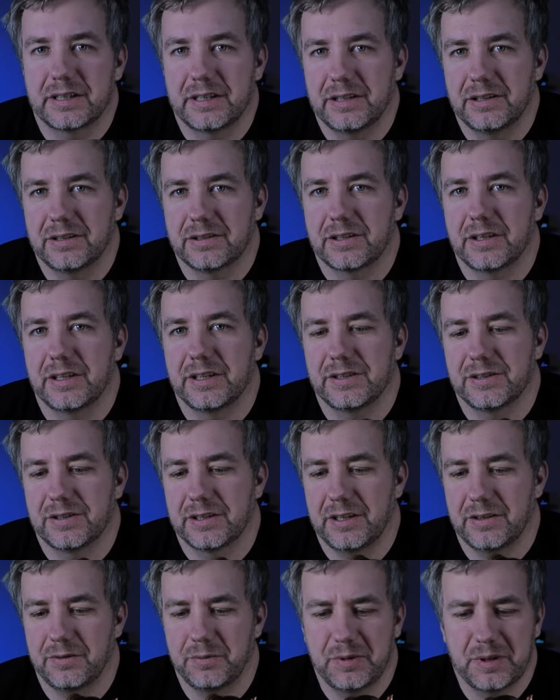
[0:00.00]
they're not going to
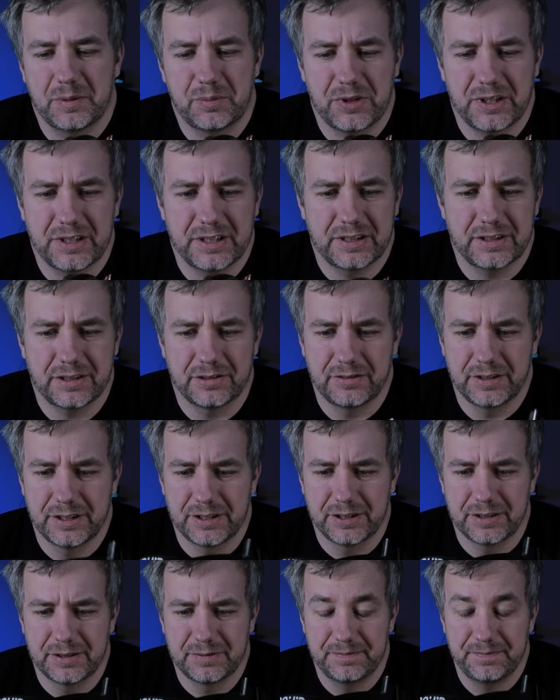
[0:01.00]
give me a Predator
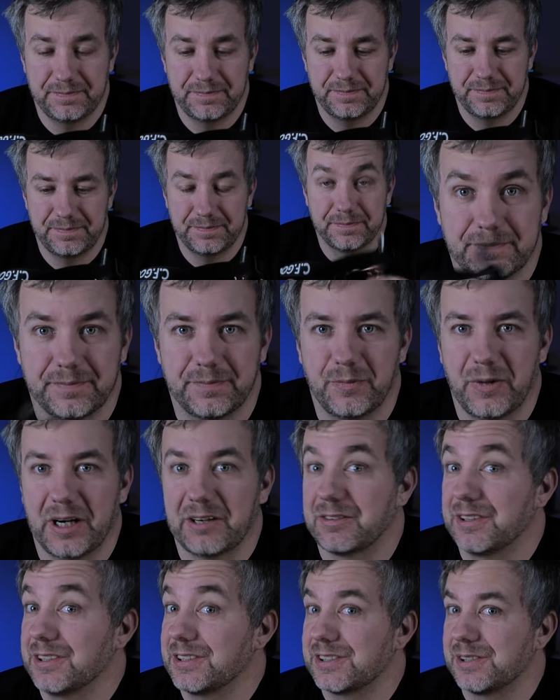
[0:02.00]
vision. But
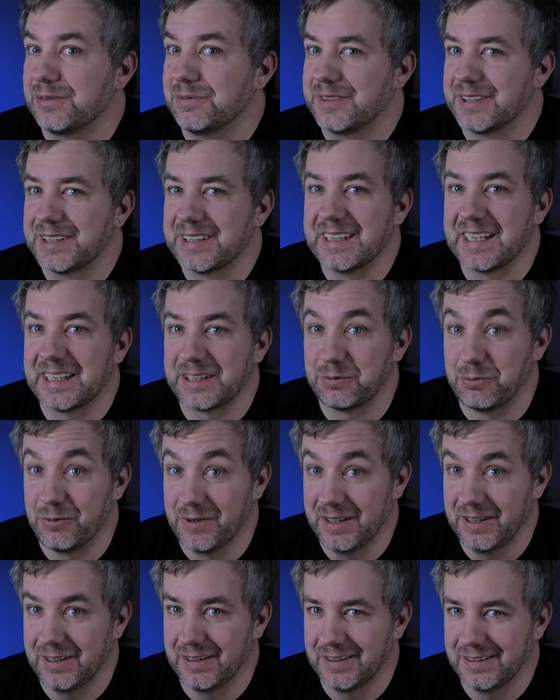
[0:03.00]
I've got something that
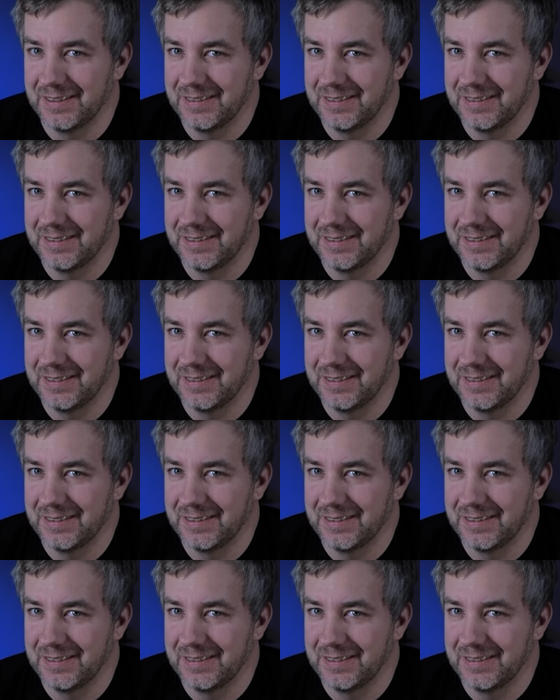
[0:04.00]
will.